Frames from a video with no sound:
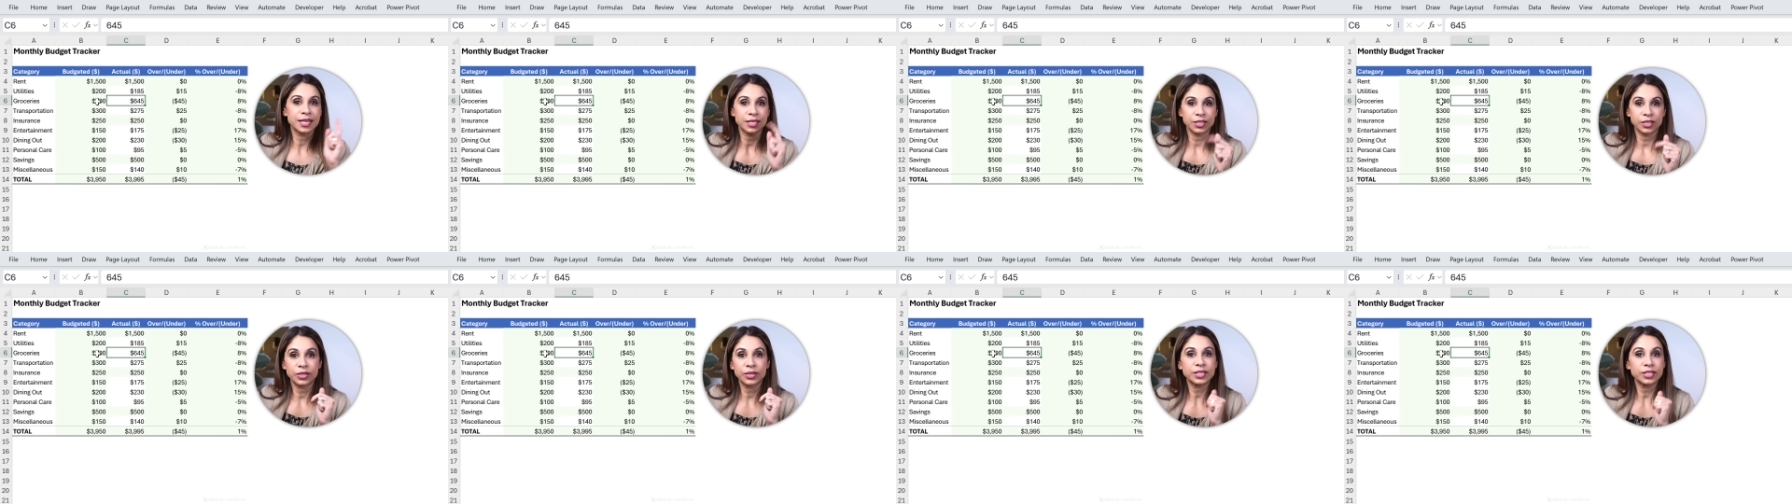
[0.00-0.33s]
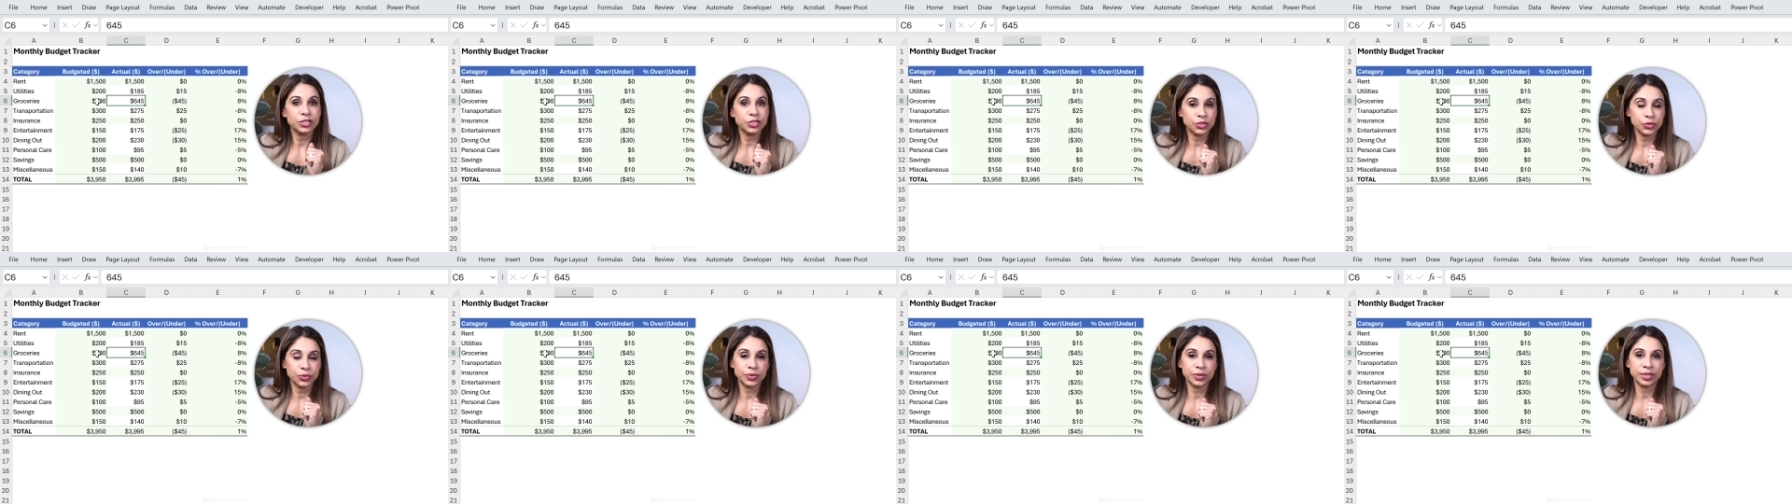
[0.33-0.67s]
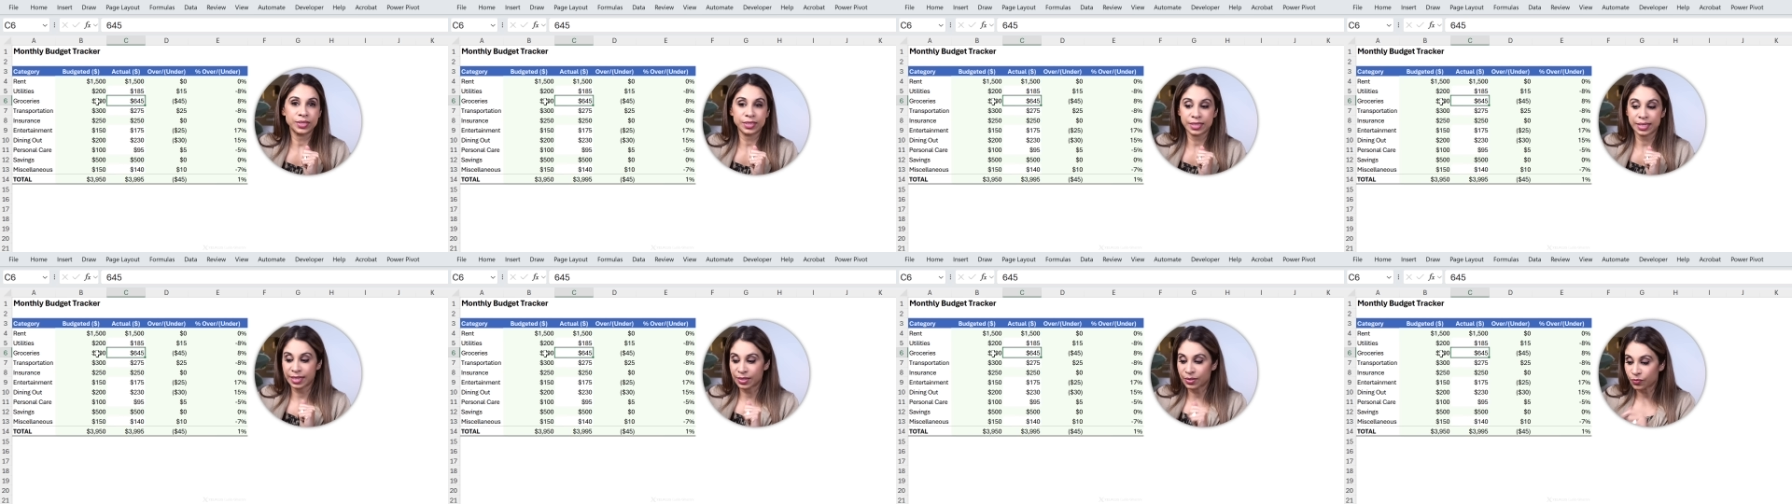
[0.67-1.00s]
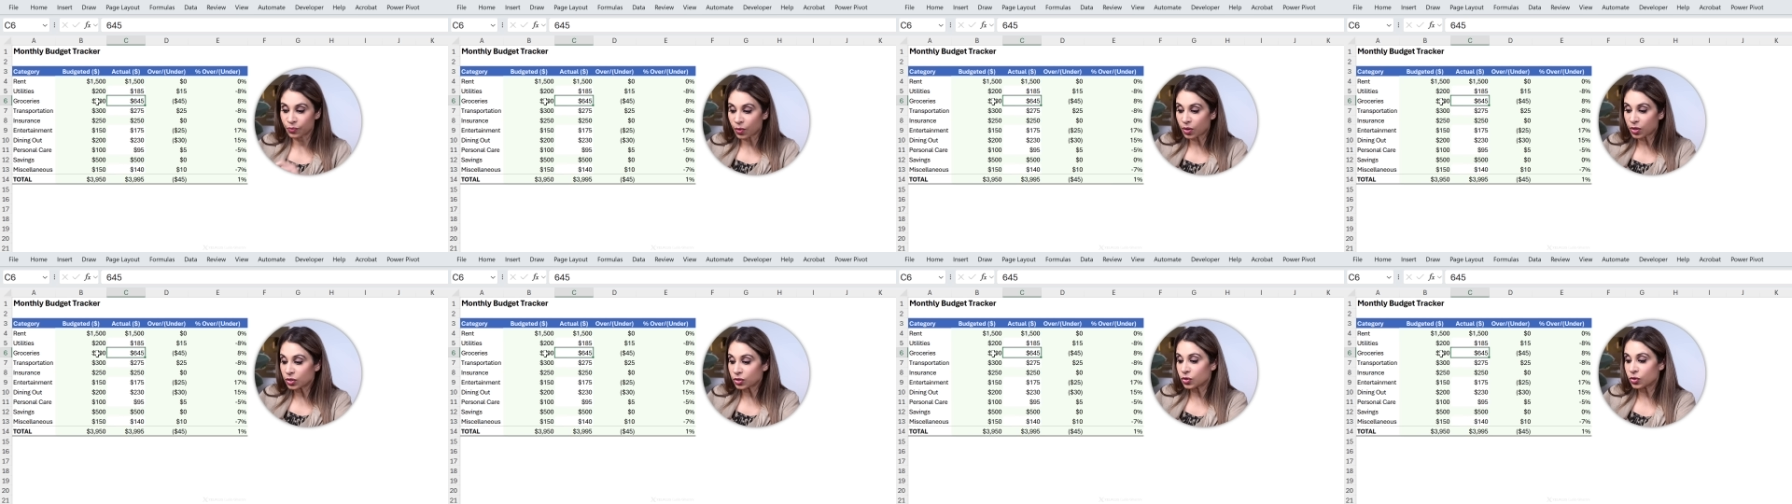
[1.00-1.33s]
you can do it
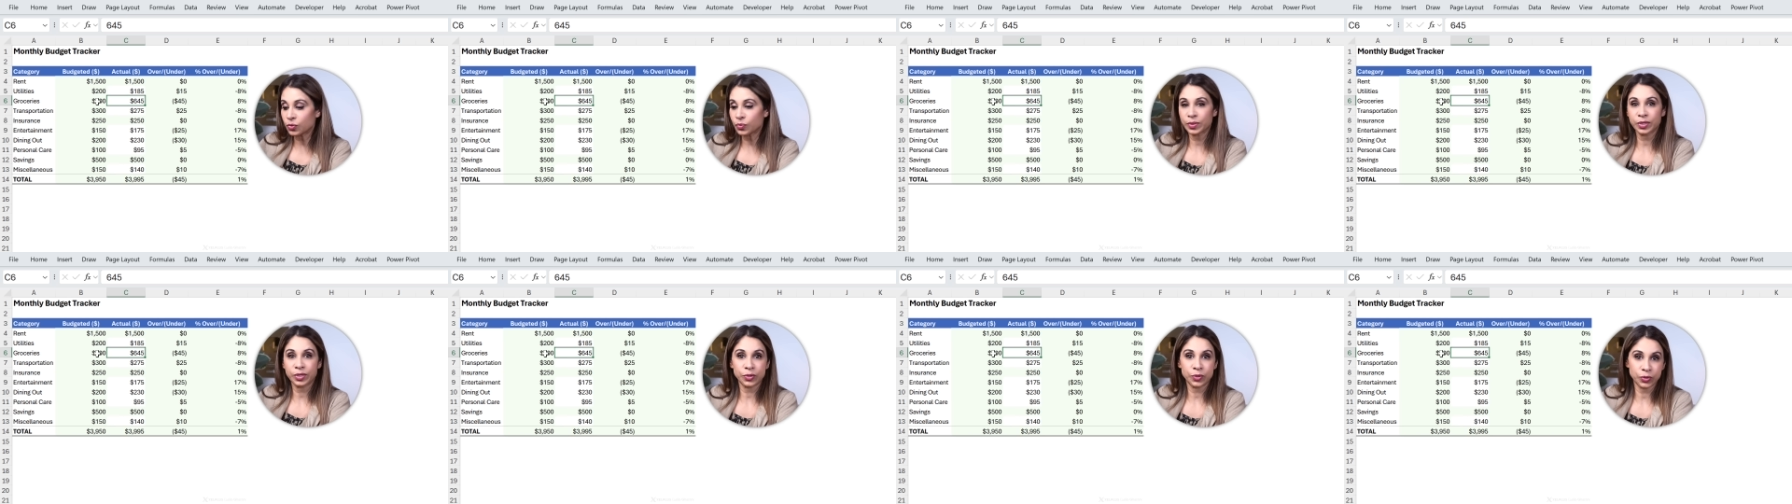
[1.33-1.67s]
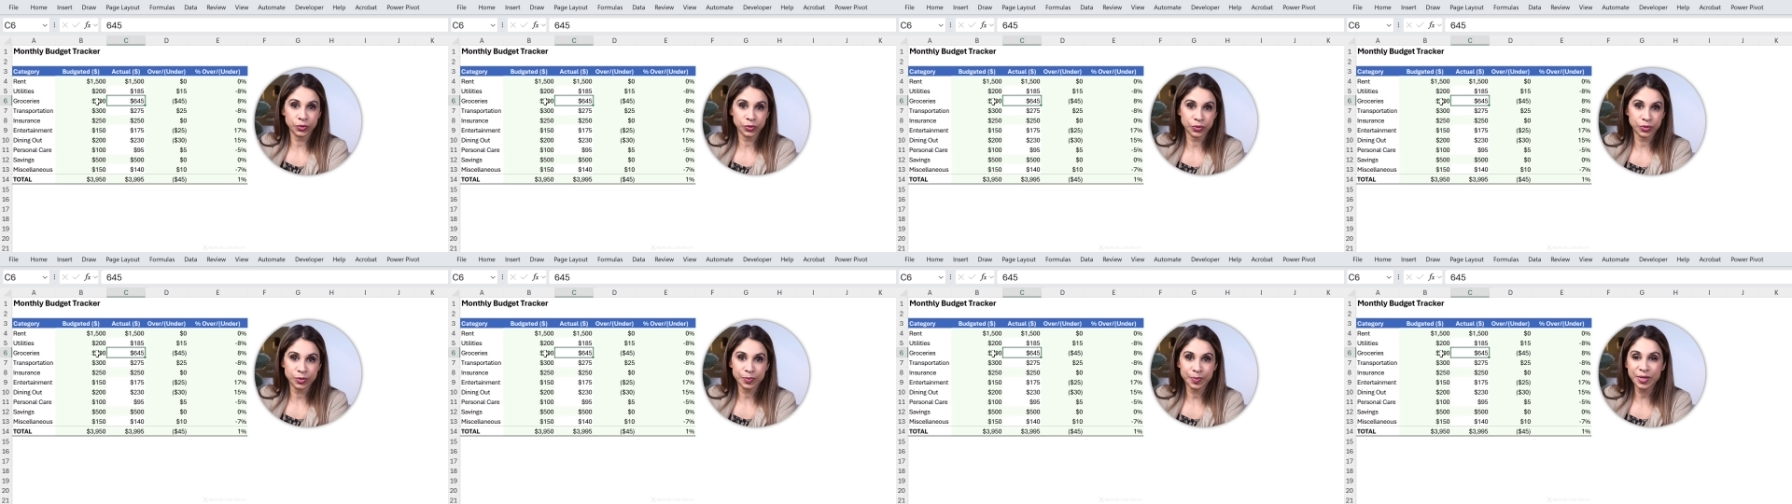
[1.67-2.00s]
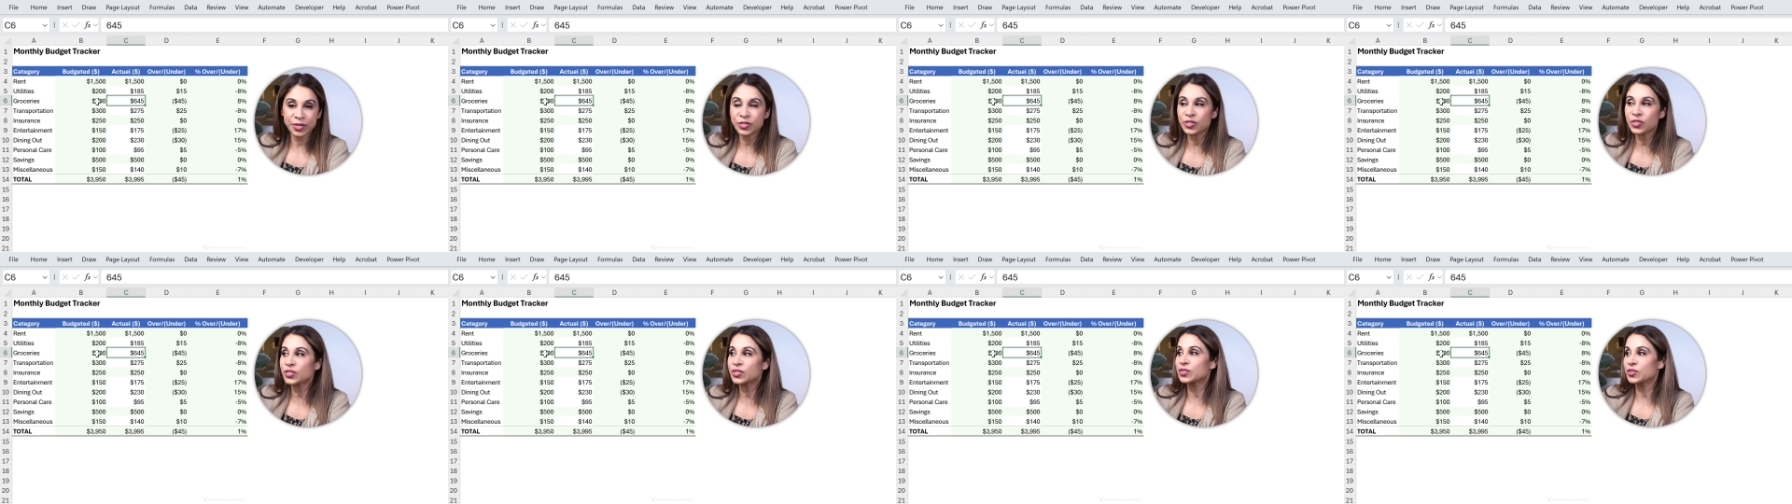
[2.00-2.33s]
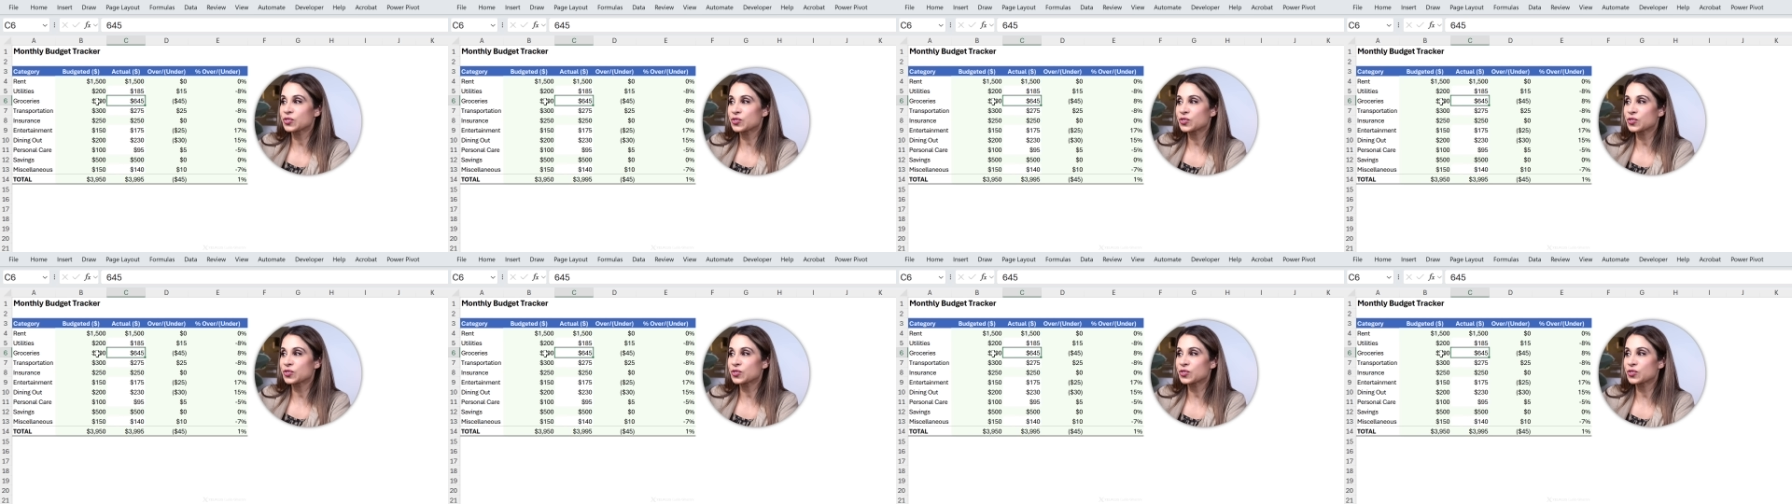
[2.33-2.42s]
in one go with Go to Special.